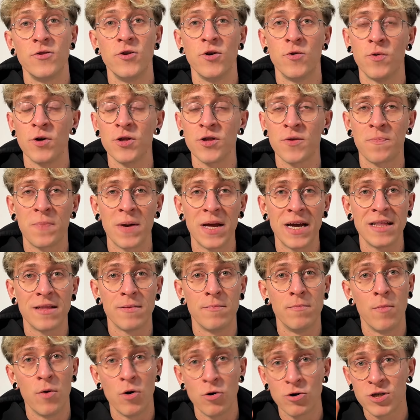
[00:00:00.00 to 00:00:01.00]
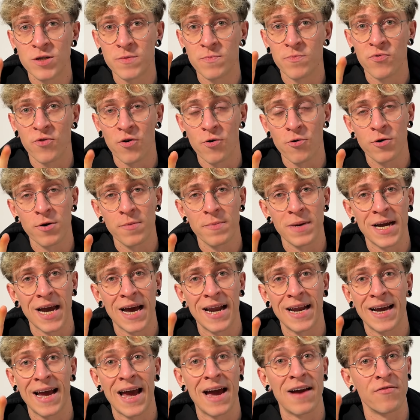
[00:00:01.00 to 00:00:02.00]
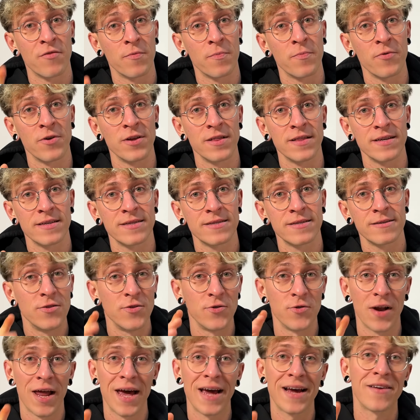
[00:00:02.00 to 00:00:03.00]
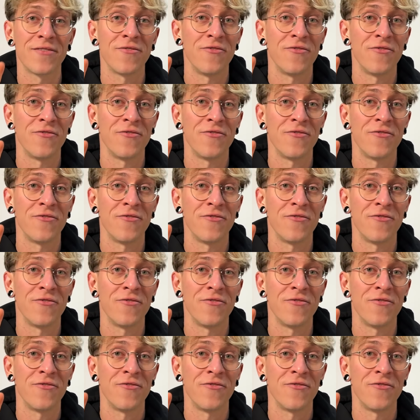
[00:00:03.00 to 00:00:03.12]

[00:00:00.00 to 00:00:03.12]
Do you want to play the most broken mechanic ever printed? Do you like